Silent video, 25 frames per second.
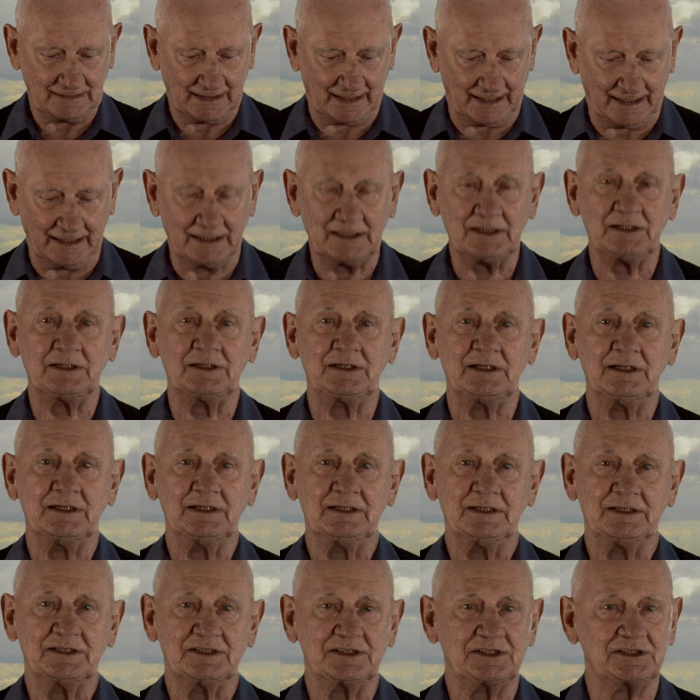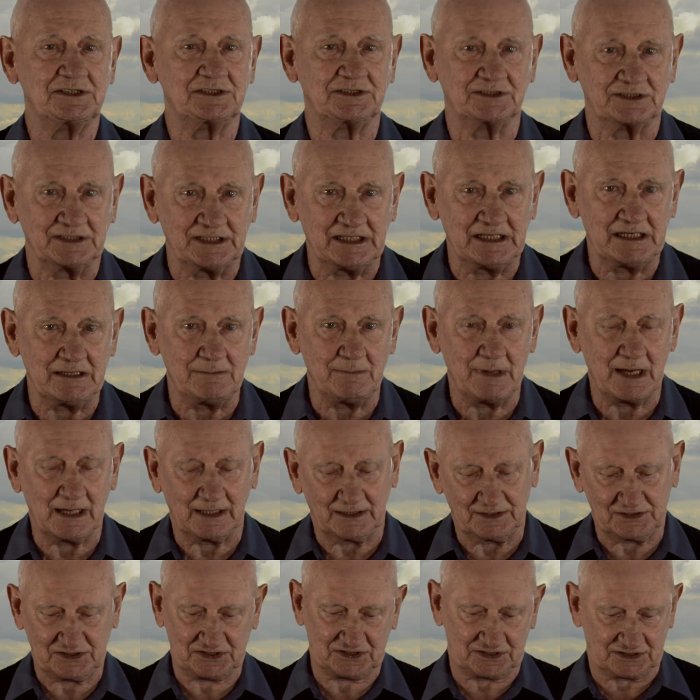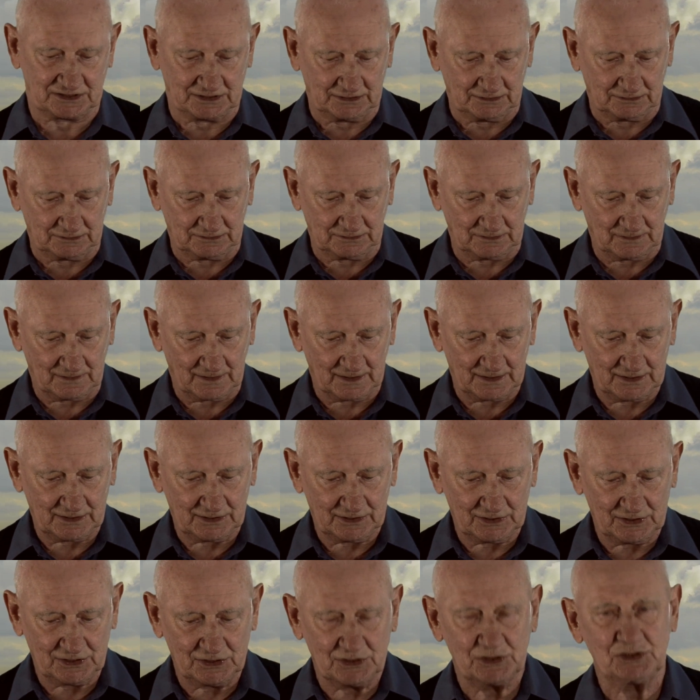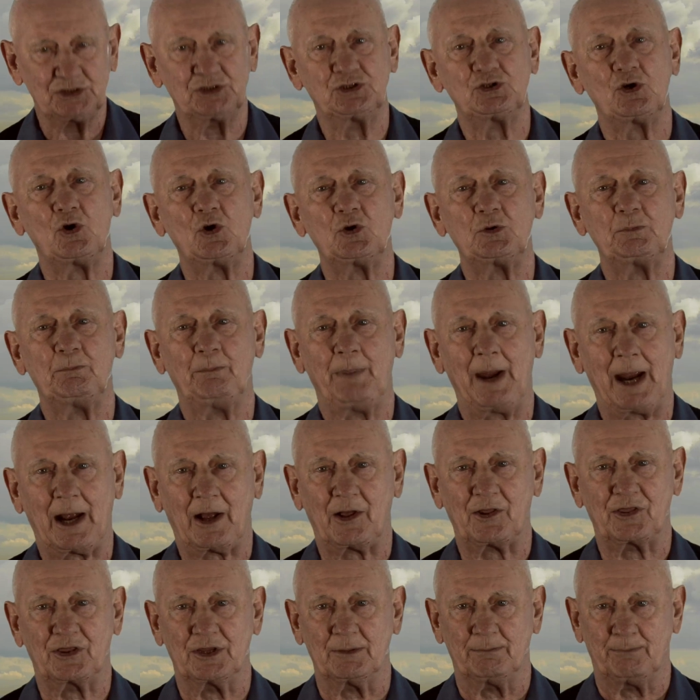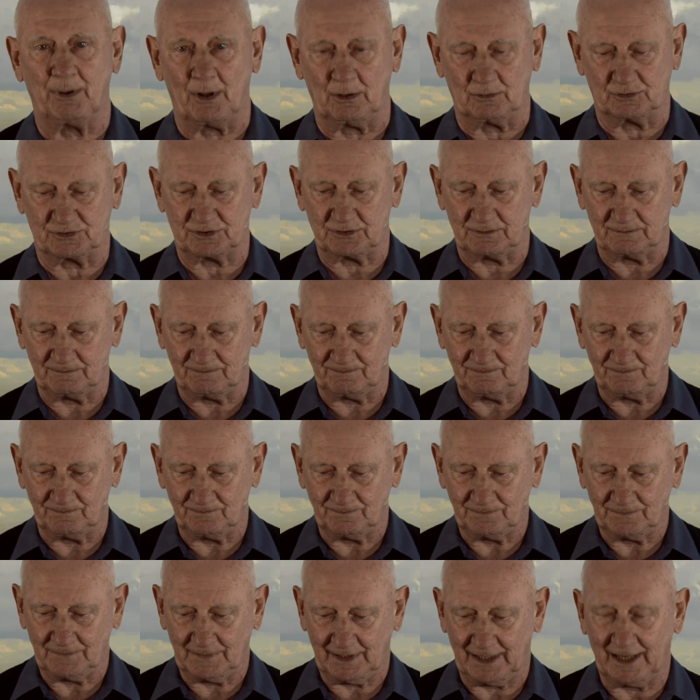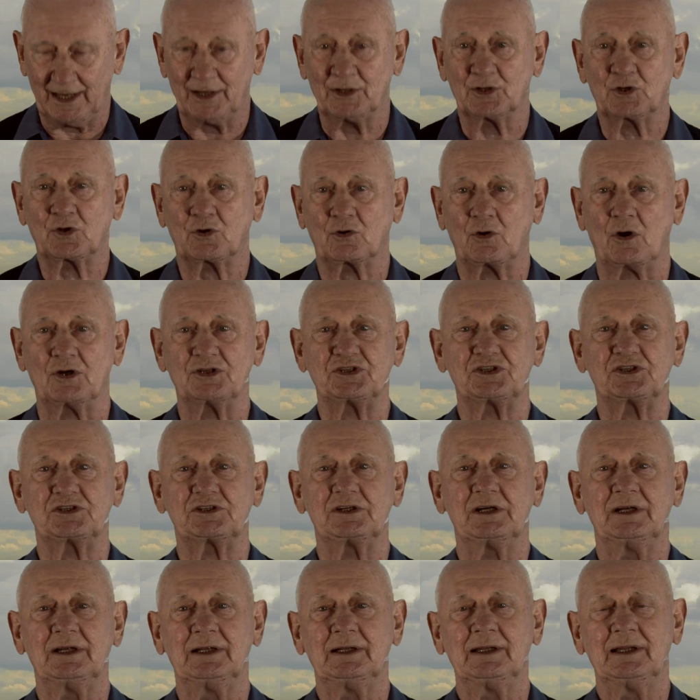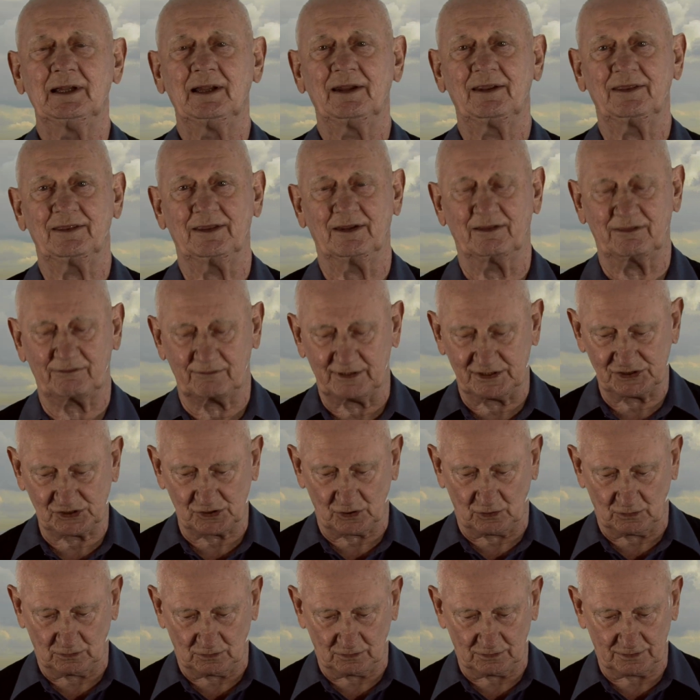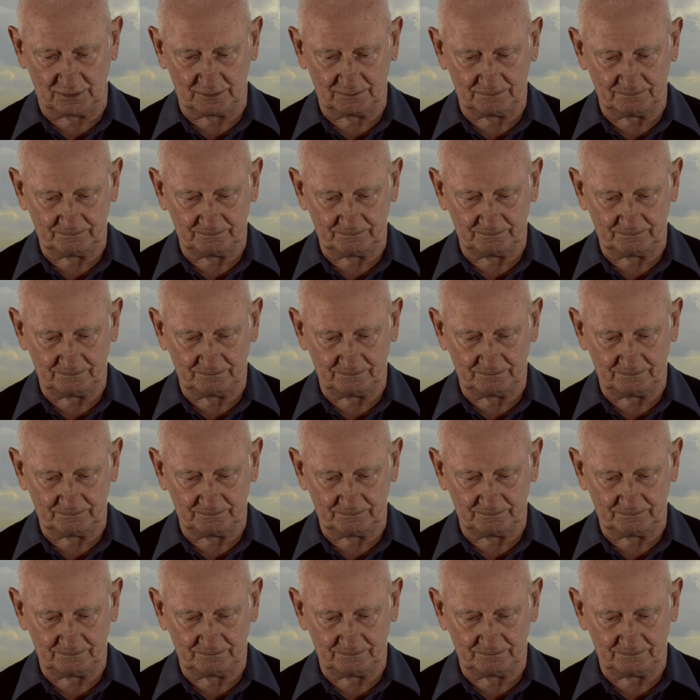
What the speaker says: and, steaming still, shot back the bolt and crushed the threshold.